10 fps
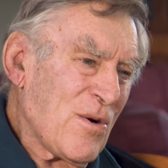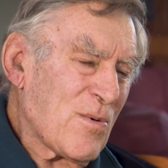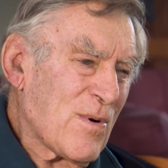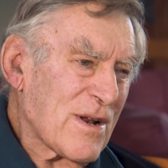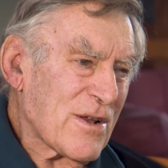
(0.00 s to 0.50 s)
uh,
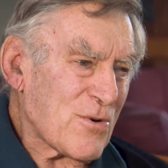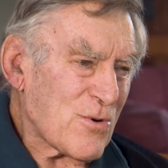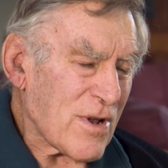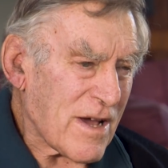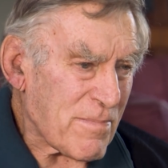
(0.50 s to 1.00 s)
second. Well, it
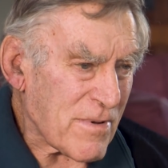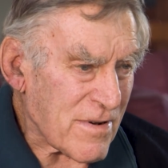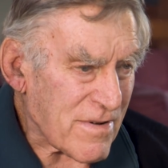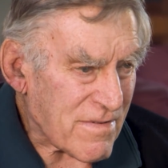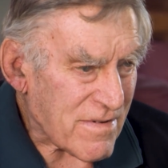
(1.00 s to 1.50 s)
all
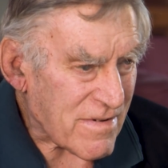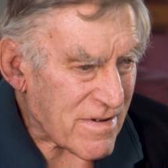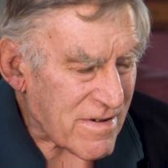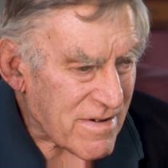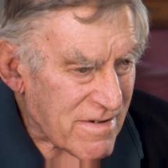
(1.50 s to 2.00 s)
happened.
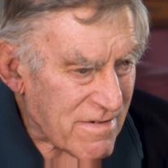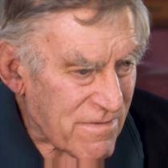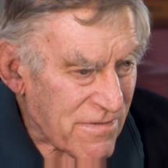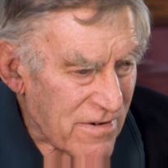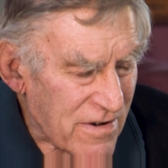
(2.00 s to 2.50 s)

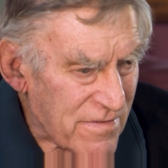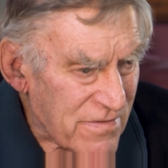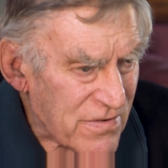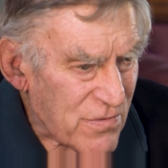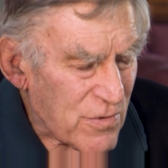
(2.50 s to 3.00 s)
Five
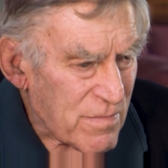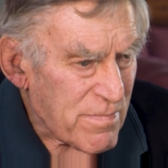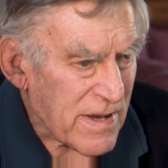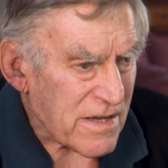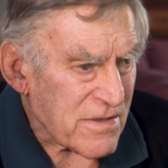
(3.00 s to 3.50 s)
of us
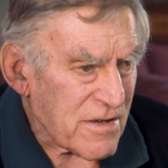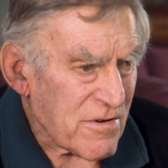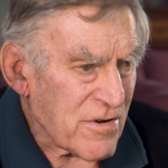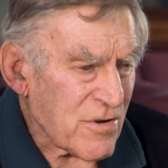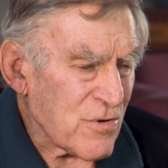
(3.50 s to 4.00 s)
went back
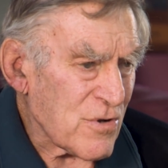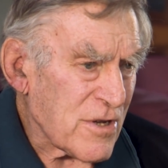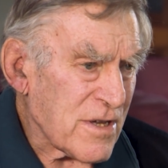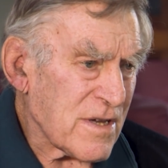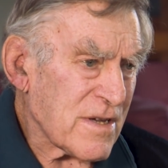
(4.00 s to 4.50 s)
there in
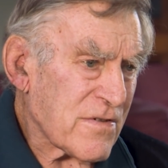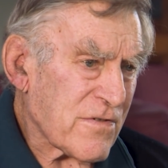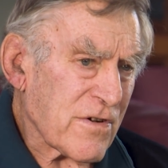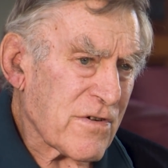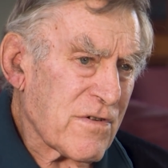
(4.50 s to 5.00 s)
early
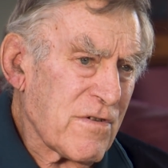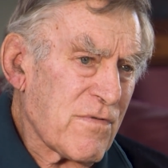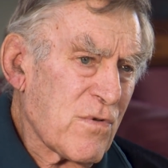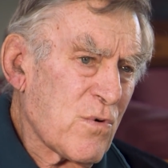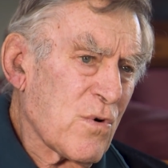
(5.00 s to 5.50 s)

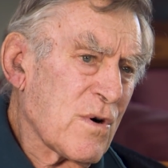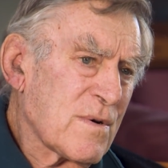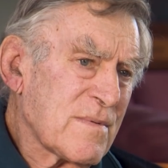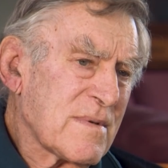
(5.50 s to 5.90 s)
sixty-four